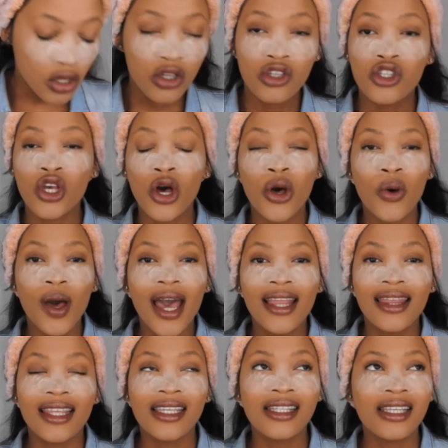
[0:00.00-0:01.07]
So
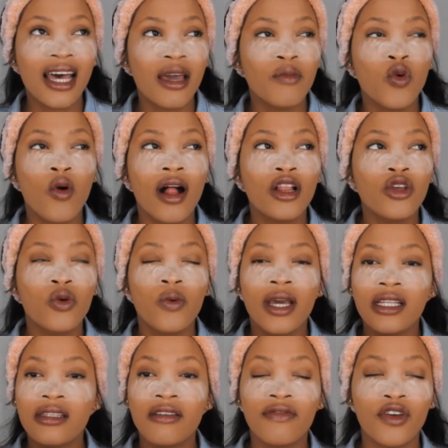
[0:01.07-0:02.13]
at this time, while you're
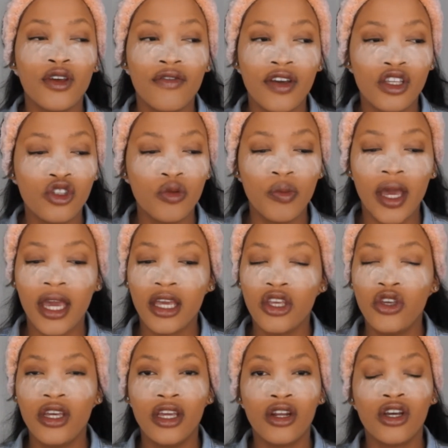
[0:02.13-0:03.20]
waiting for your face to bake,
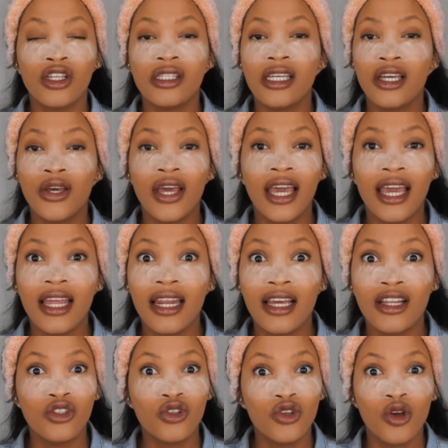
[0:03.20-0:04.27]
you can continue ahead
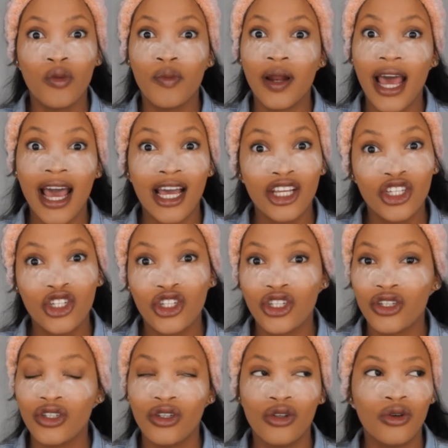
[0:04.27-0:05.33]
do your blush,
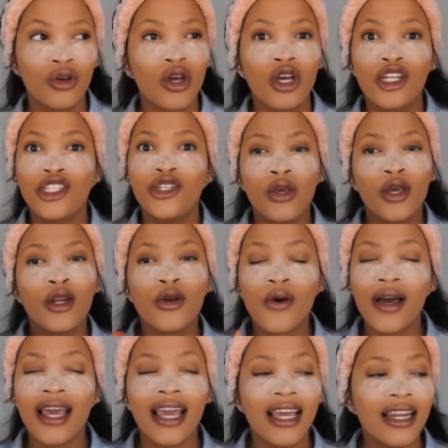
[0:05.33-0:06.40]
you know. You can go
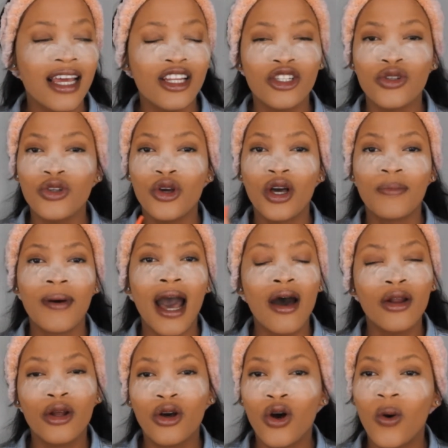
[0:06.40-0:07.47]
ahead and do your
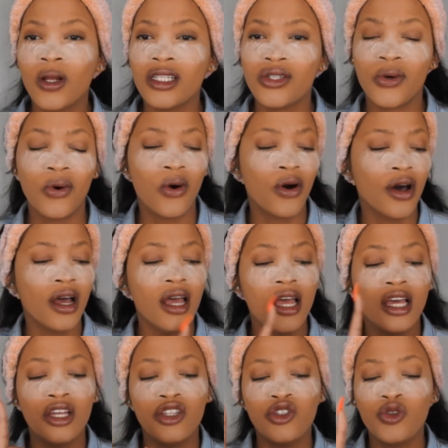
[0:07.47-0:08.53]
powder contour,
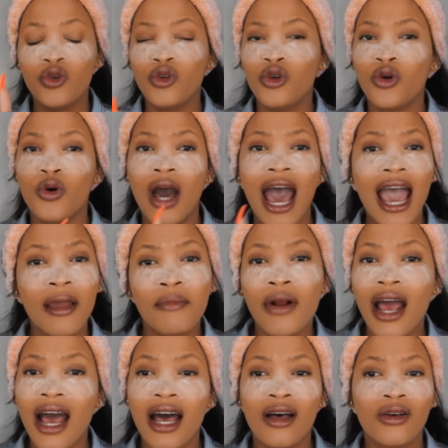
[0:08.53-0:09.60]
do your
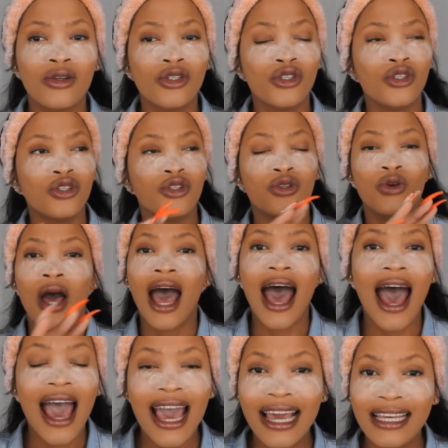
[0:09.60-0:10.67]
eyebrows, your
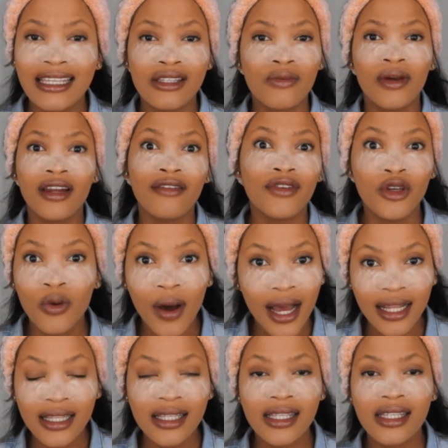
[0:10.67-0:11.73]
eyes, whatever you
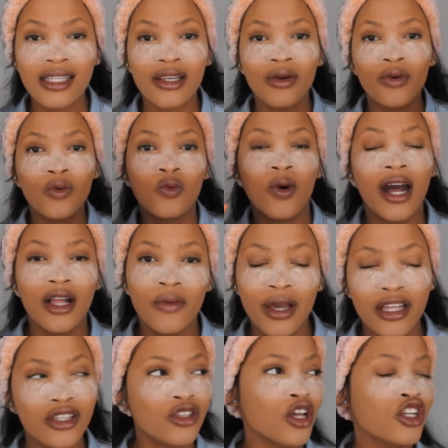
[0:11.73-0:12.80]
want while you
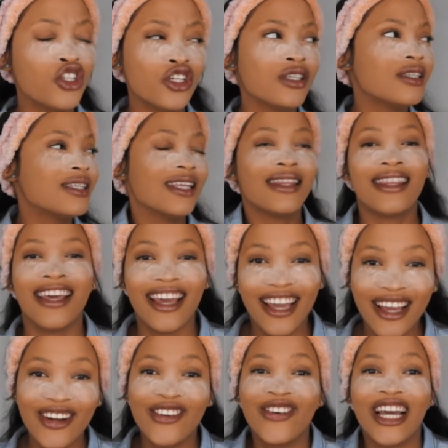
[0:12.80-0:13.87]
wait. Not just sit
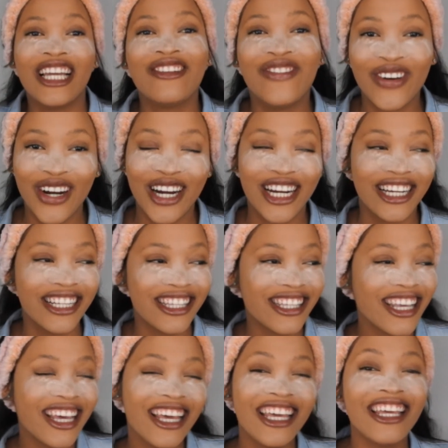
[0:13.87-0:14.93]
there and wait for it.
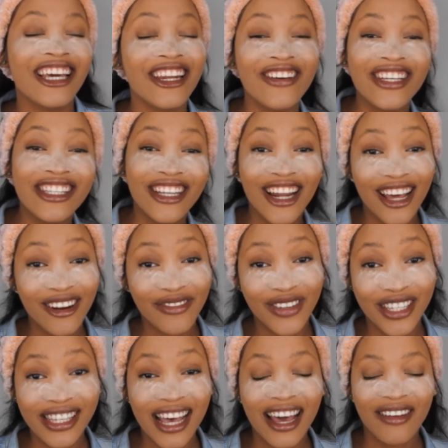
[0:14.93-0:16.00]
You're gonna waste a lot of
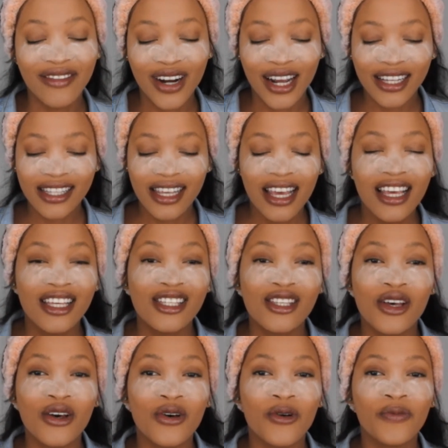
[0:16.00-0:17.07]
your time, right?
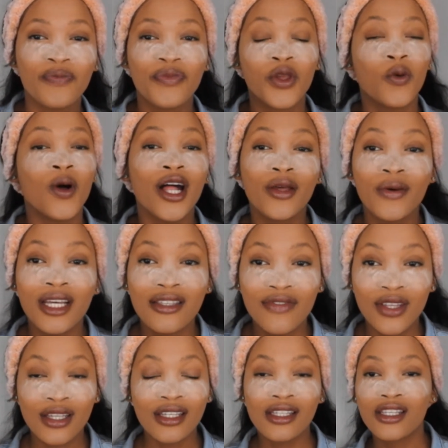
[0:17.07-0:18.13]
So while you wait for
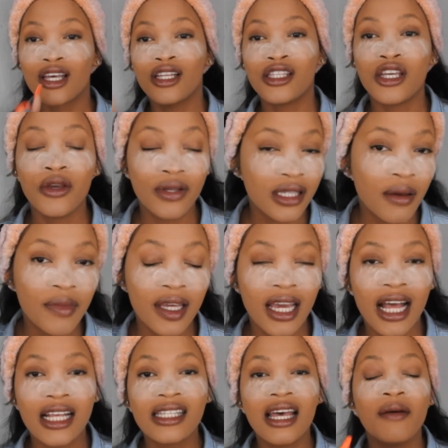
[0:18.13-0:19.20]
this, continue with something
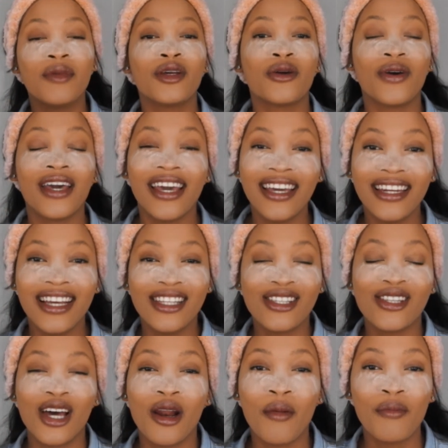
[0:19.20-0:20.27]
else. I'm gonna go ahead and
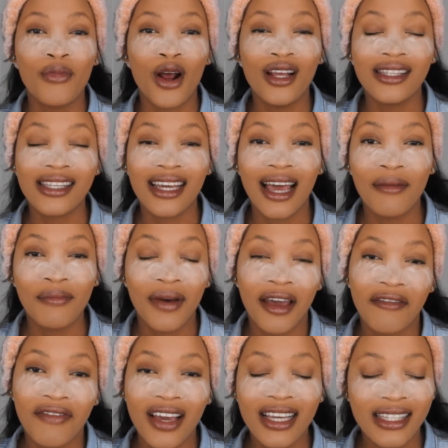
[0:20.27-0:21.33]
start bronzing up my
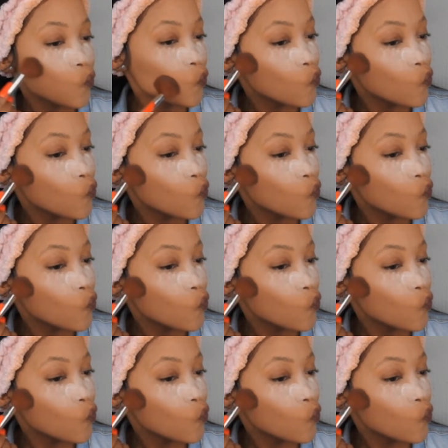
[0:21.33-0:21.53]
face.